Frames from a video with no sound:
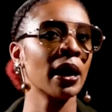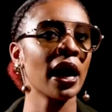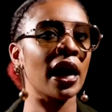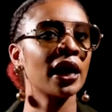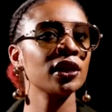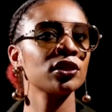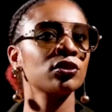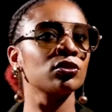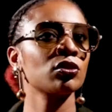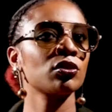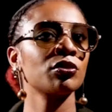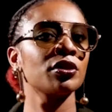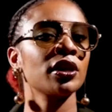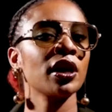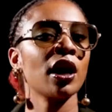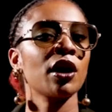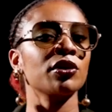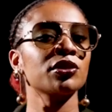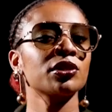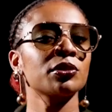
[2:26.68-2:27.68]
by her story,
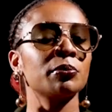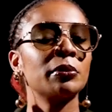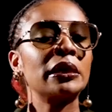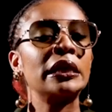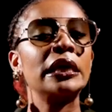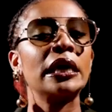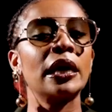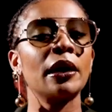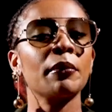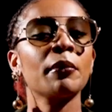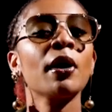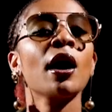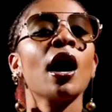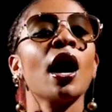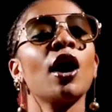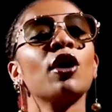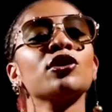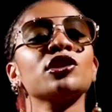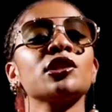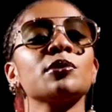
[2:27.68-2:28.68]
how she
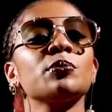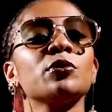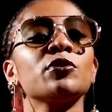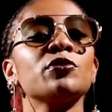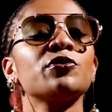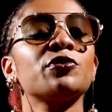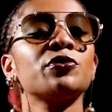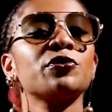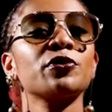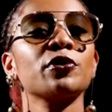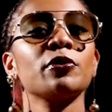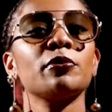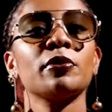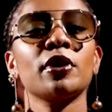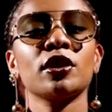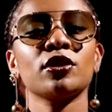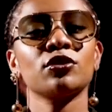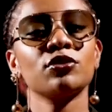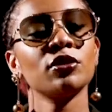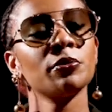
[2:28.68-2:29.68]
moved from
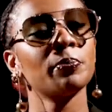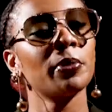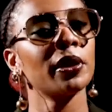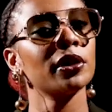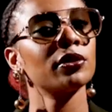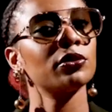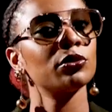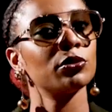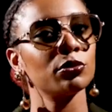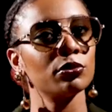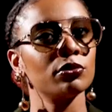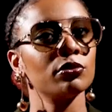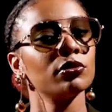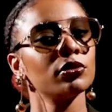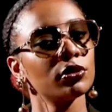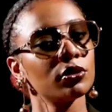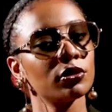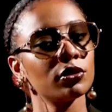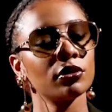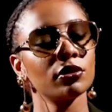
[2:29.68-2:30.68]
a stripper to,
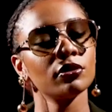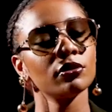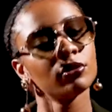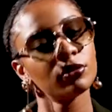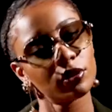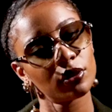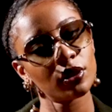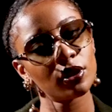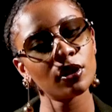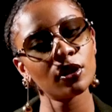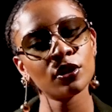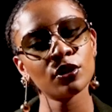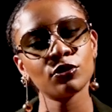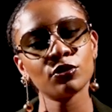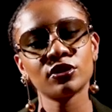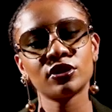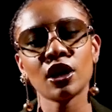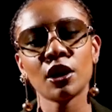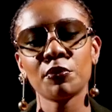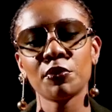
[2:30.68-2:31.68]

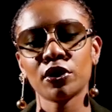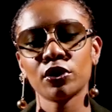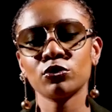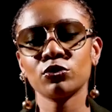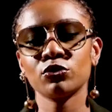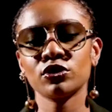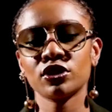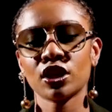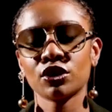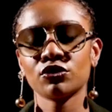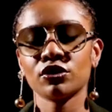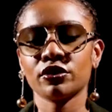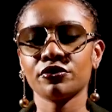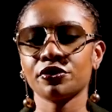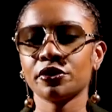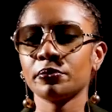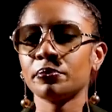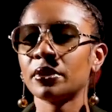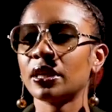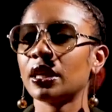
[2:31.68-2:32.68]
to someone who's actually
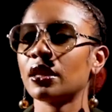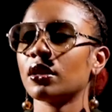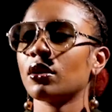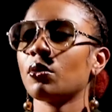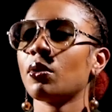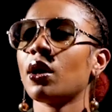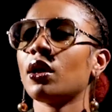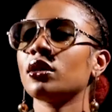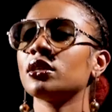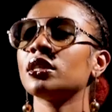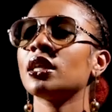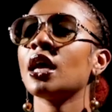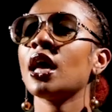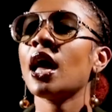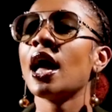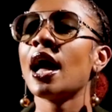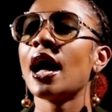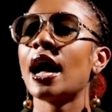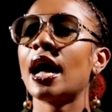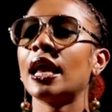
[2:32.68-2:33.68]
very big in the world.
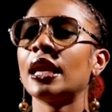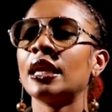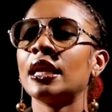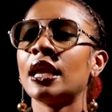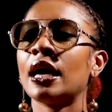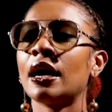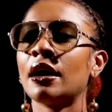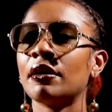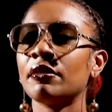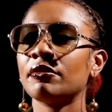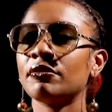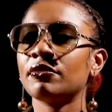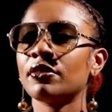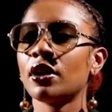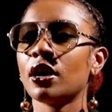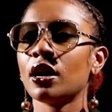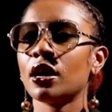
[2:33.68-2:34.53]
I love